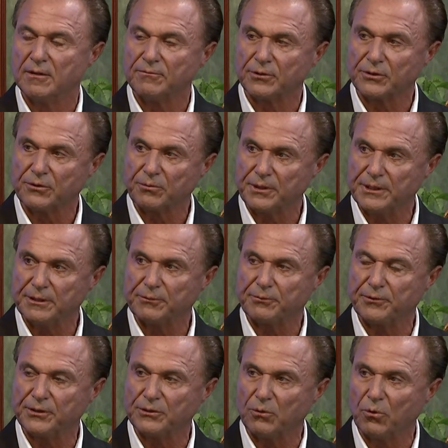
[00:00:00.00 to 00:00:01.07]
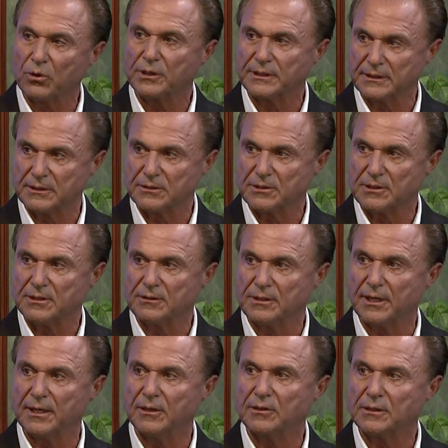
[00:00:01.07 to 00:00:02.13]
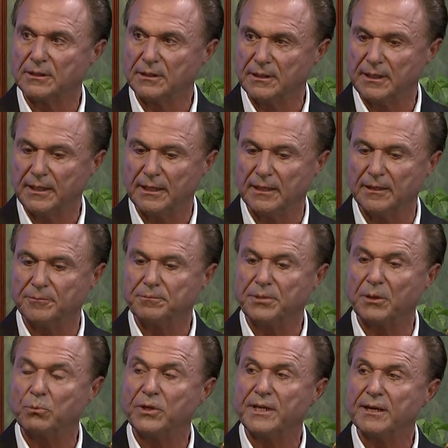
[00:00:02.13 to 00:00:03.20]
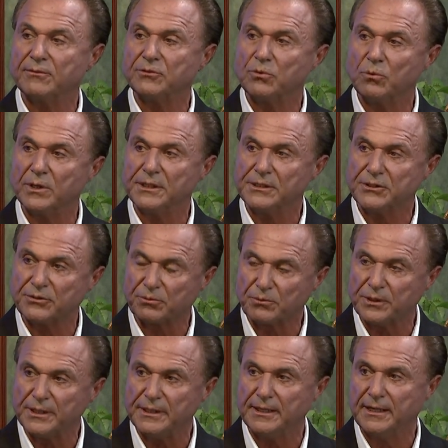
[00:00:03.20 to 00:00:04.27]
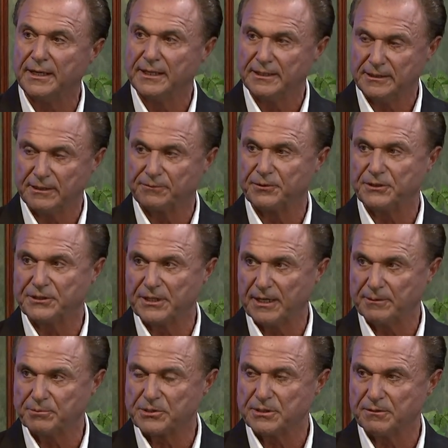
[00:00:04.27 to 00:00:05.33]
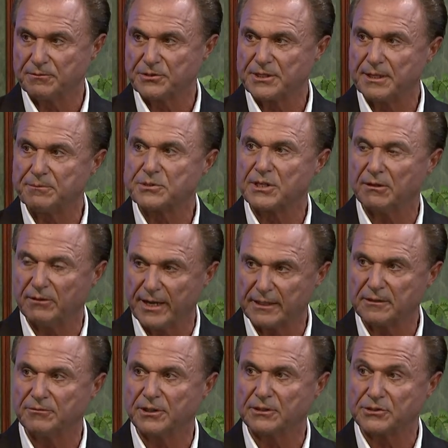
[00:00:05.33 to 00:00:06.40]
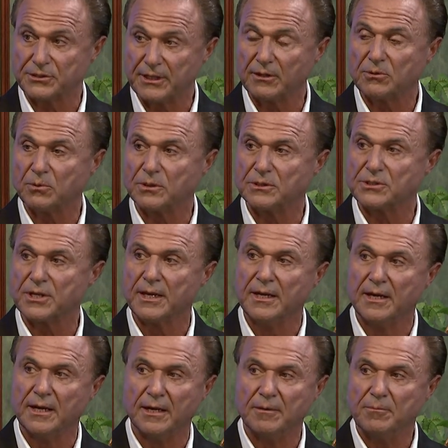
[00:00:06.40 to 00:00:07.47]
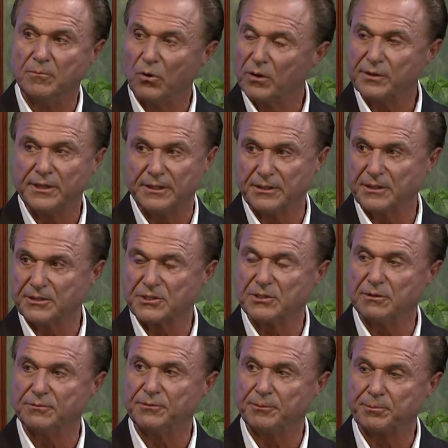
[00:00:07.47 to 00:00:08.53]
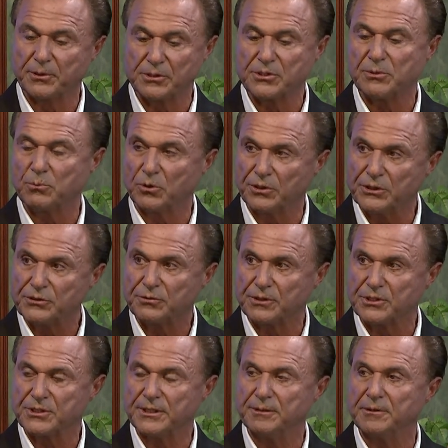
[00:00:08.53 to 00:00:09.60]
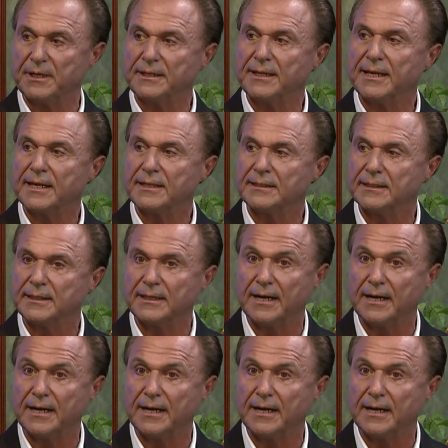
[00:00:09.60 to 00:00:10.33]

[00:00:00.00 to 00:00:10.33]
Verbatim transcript: For three different organs, okay, or, uh, but we have 23 different types of stem cell activators. In other words, more than this. So if a person were interested and had a